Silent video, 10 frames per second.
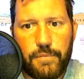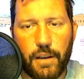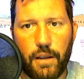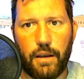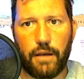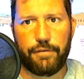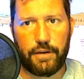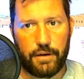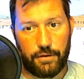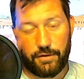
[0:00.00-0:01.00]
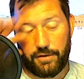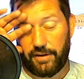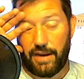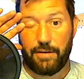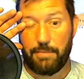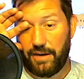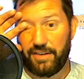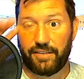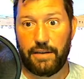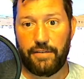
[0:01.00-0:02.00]
Just everybody
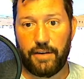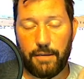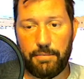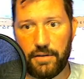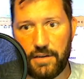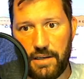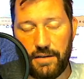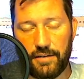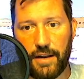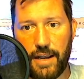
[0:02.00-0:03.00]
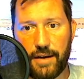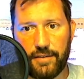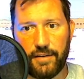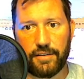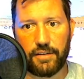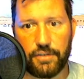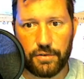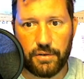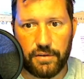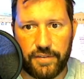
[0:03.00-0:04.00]
just giving up their keys and access and
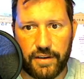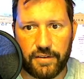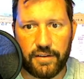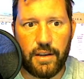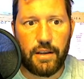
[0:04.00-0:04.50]
control of things.